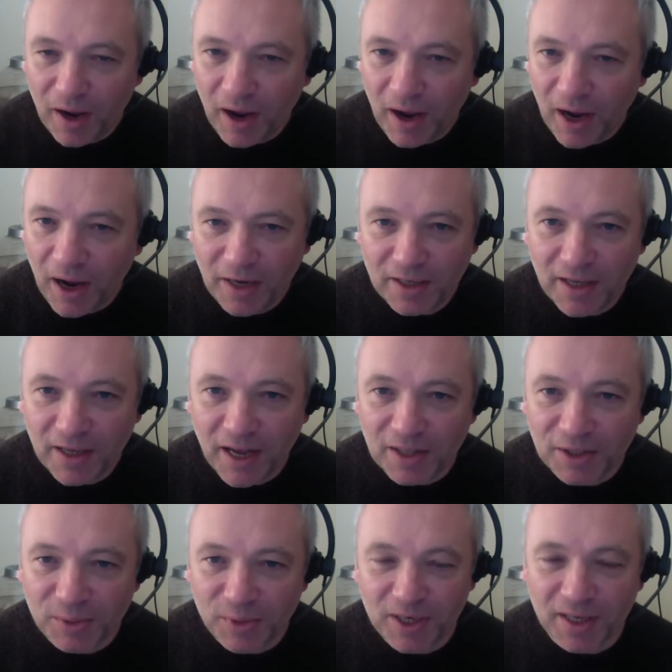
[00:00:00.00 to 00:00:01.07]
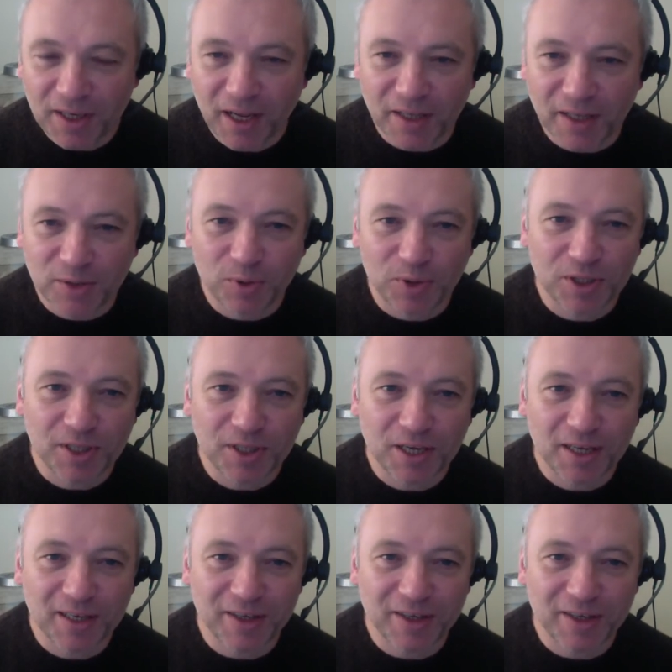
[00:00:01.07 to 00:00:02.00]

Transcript: I didn't catch it. We didn't catch what you said. No.